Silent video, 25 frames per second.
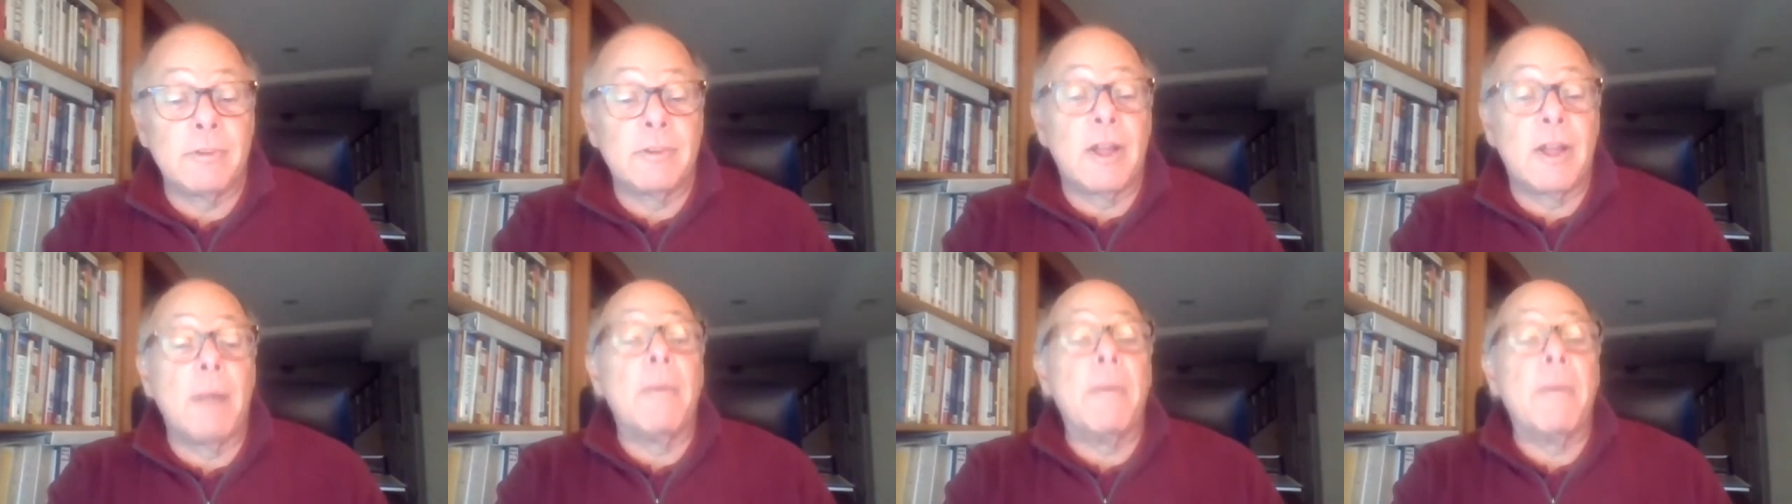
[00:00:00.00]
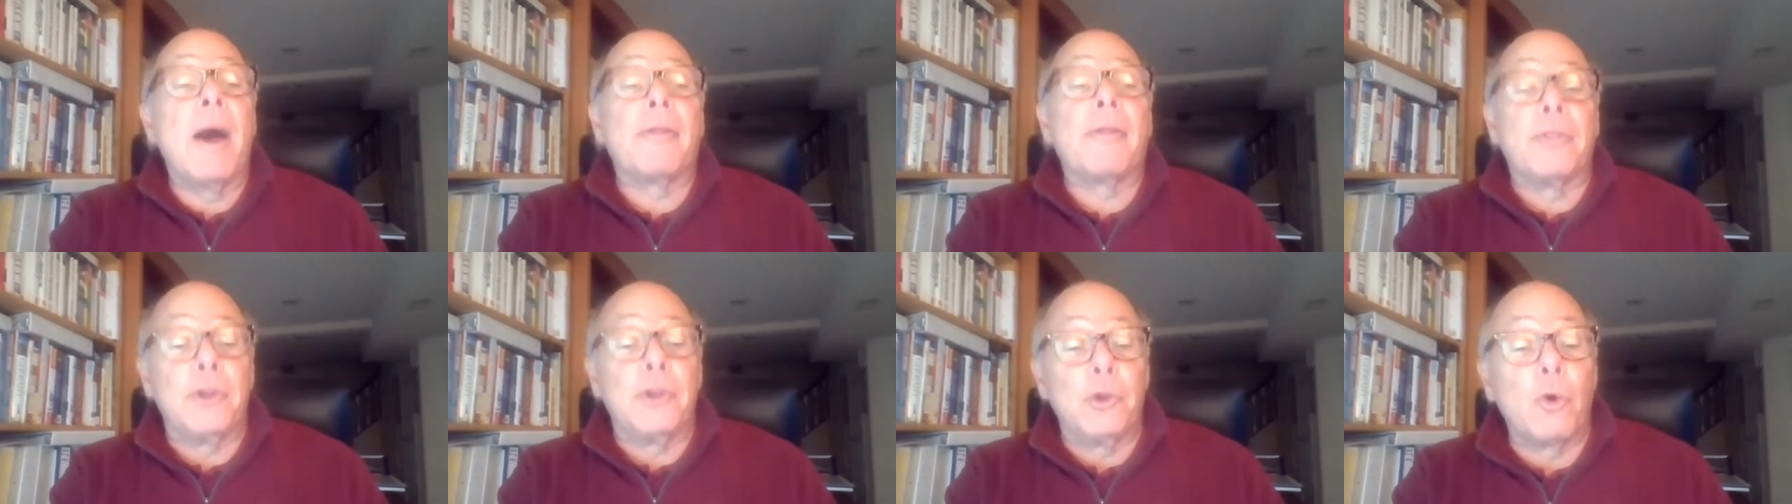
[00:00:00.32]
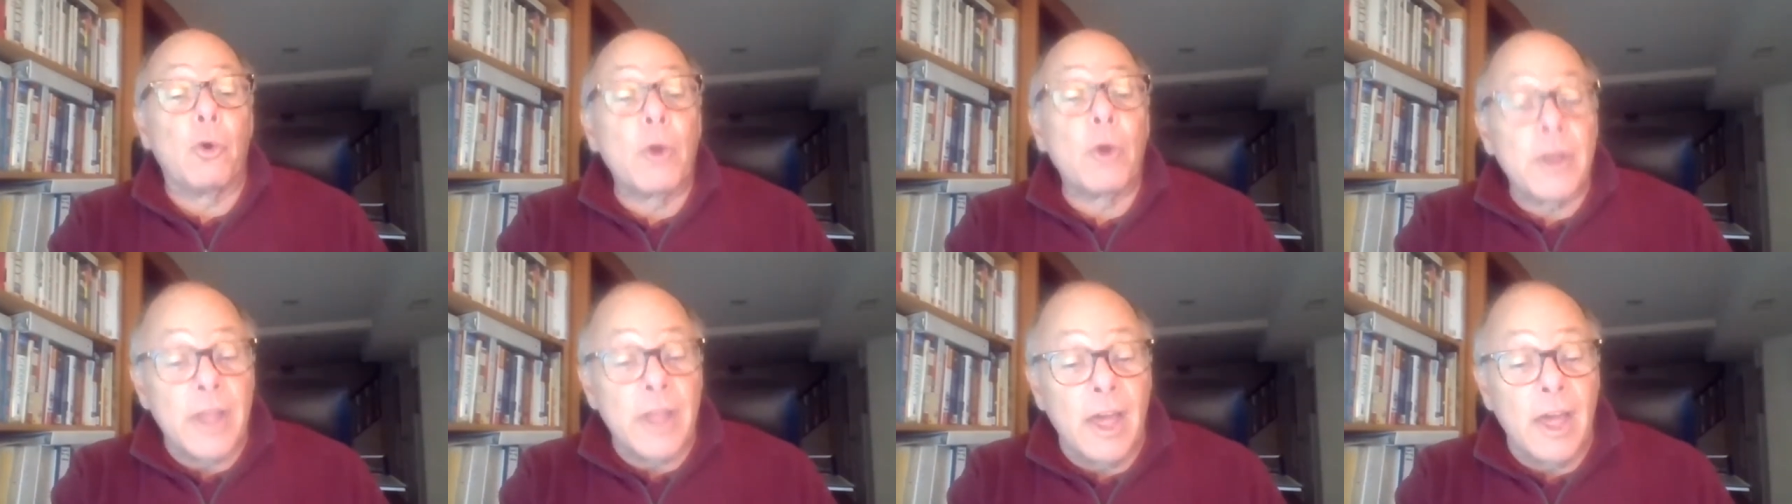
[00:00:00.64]
come out the
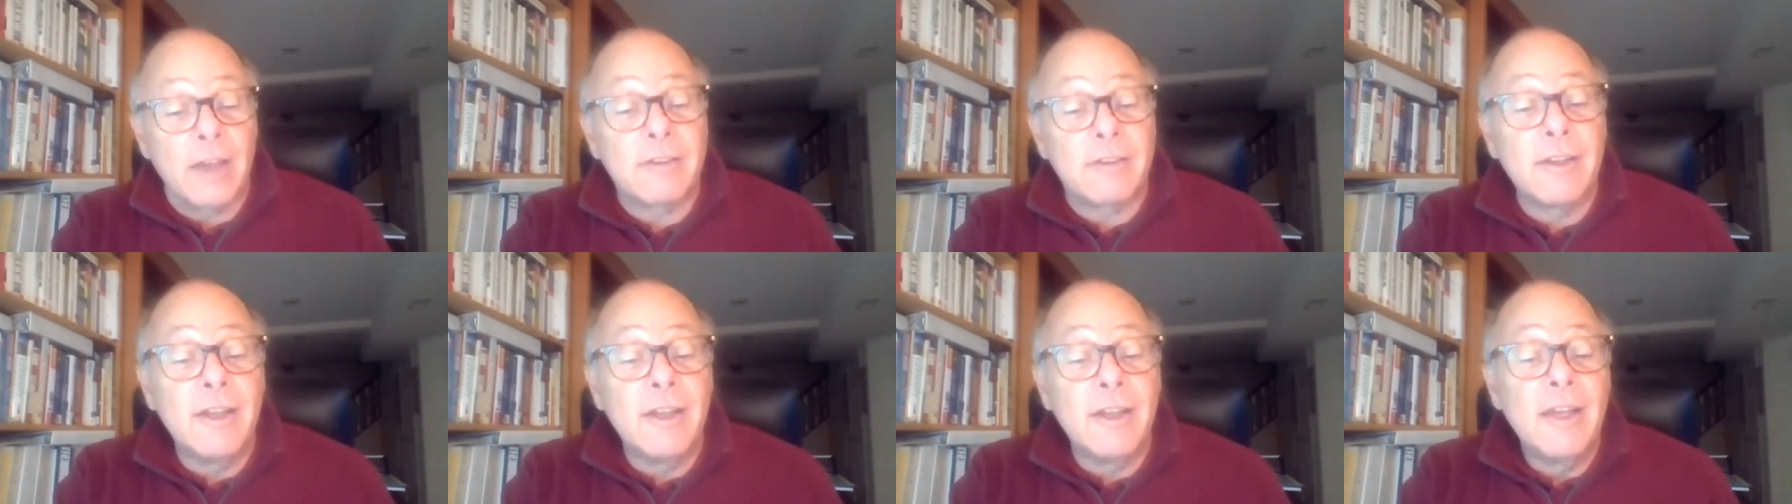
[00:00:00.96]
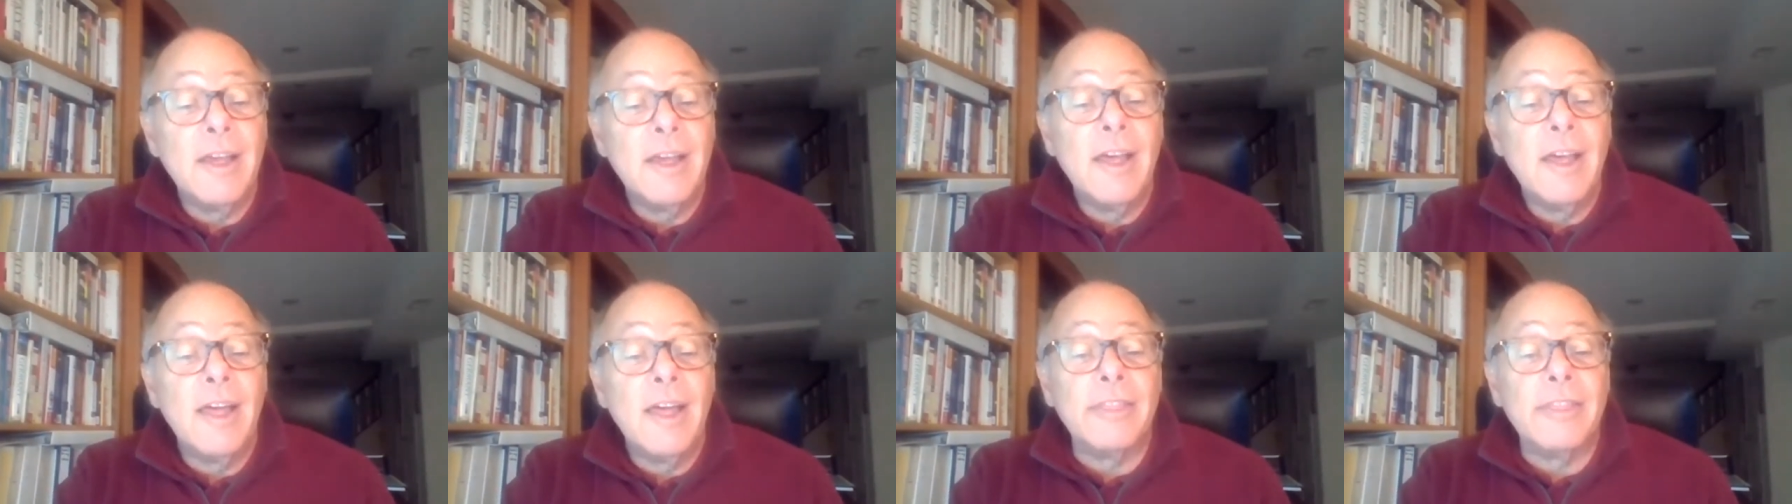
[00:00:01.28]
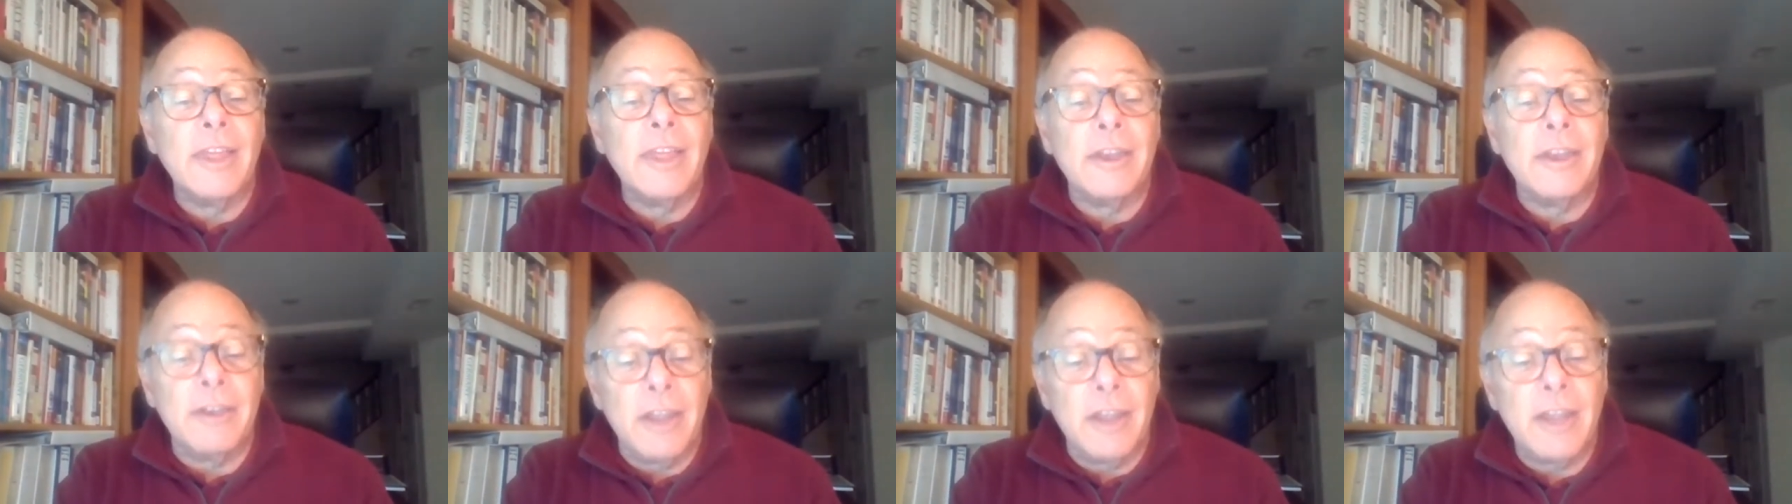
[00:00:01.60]
door yet
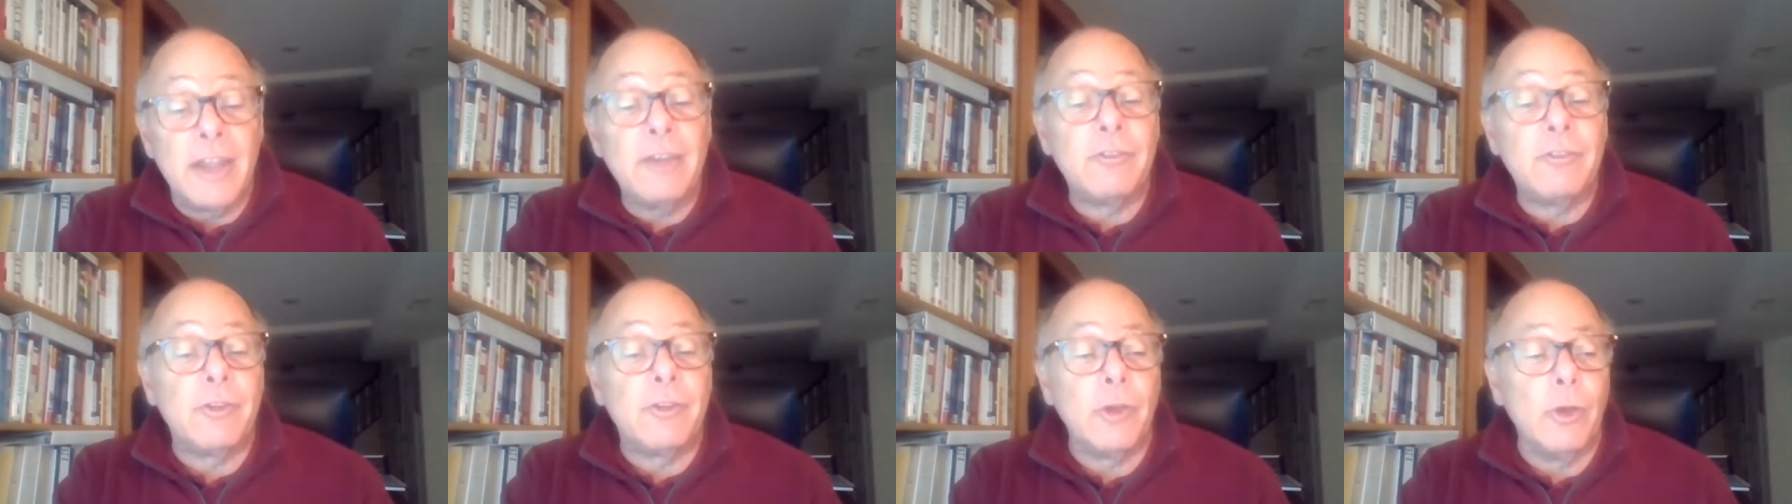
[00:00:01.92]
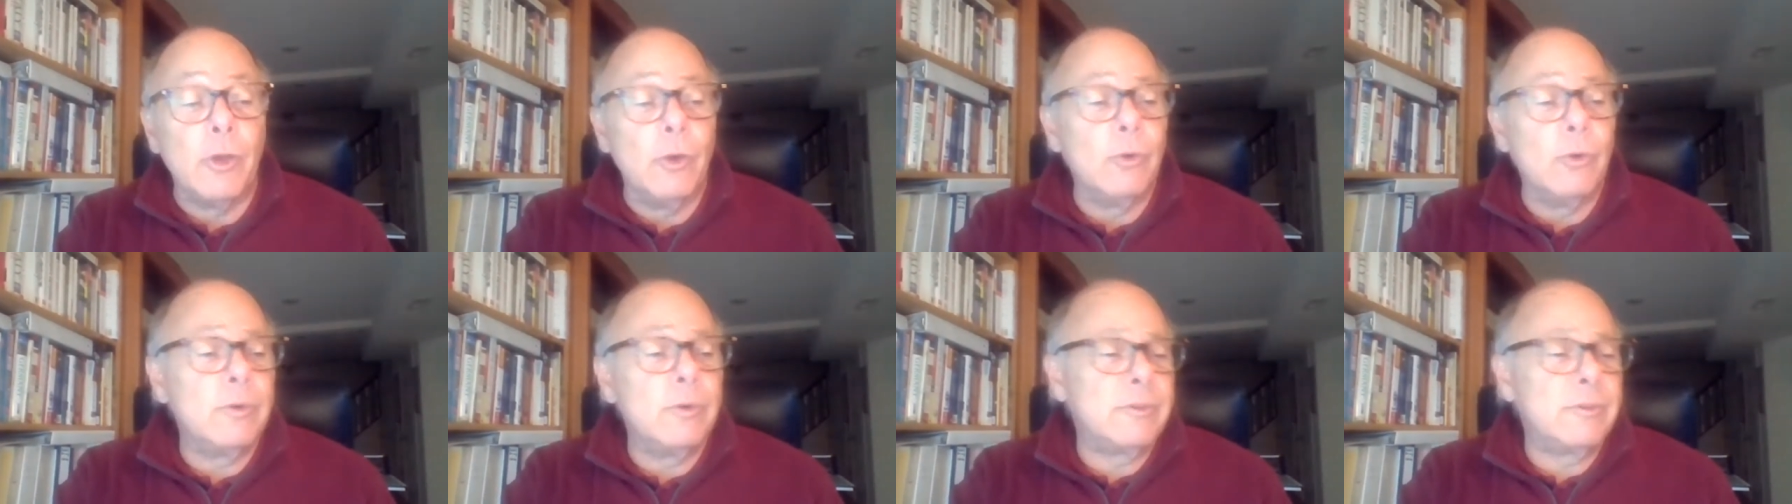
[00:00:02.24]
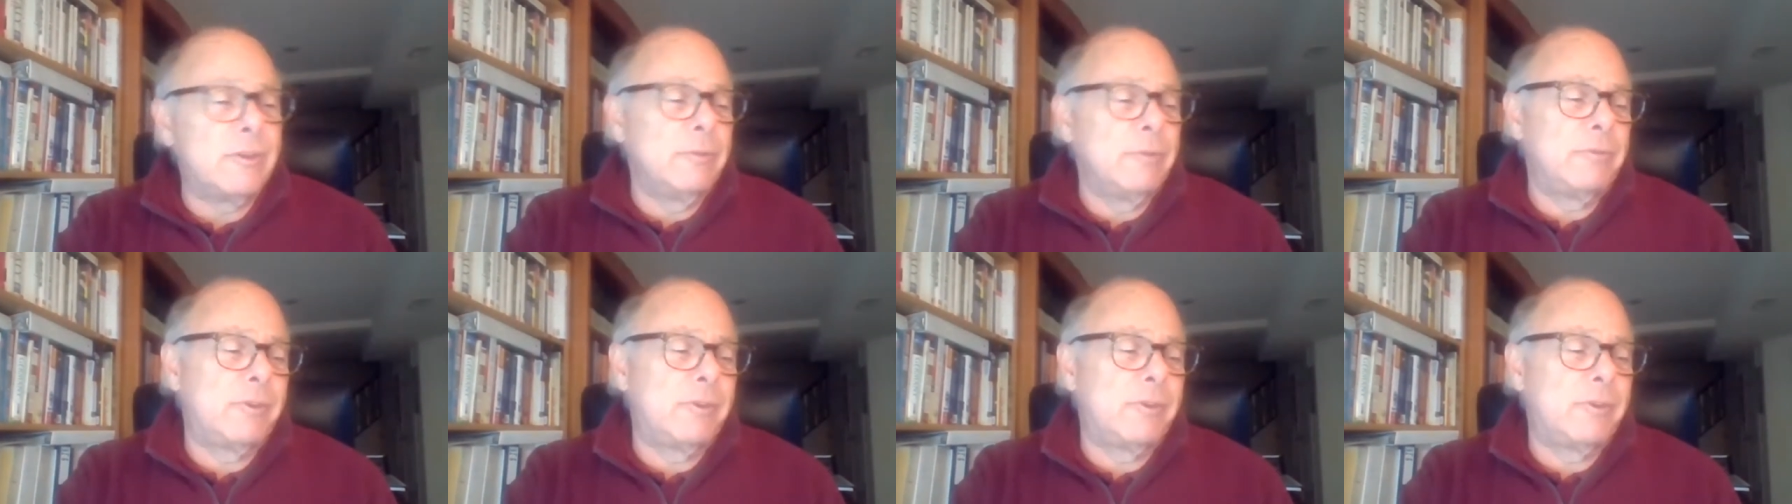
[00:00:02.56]
that need to